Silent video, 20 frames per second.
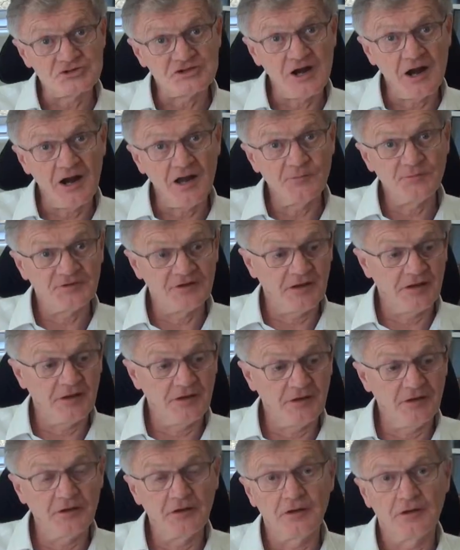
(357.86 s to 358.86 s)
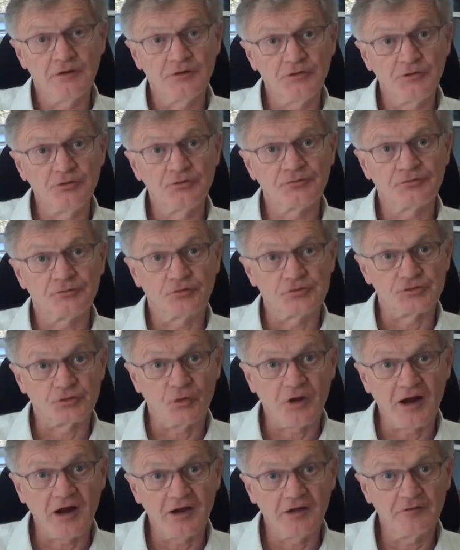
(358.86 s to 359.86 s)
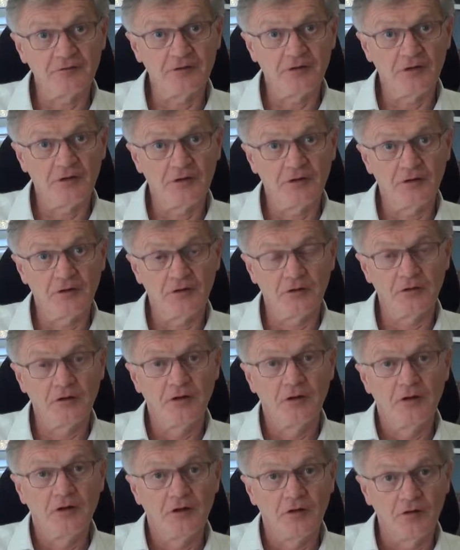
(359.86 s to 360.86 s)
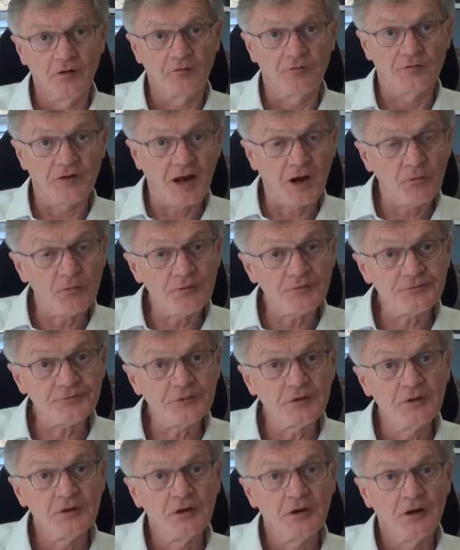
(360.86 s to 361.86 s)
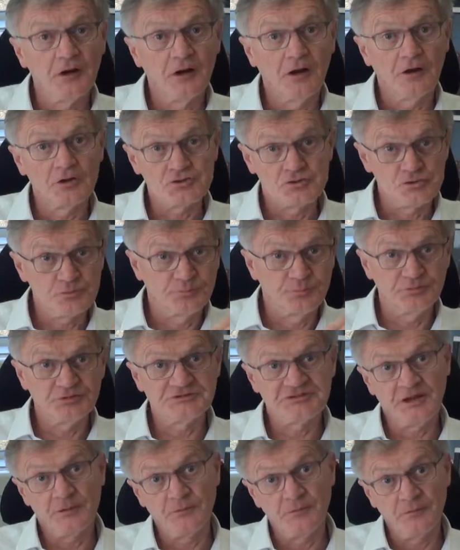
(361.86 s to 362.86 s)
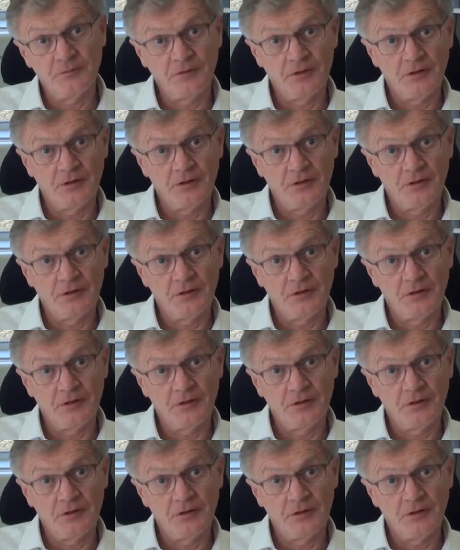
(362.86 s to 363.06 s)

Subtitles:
time, they use the dry flowers to put them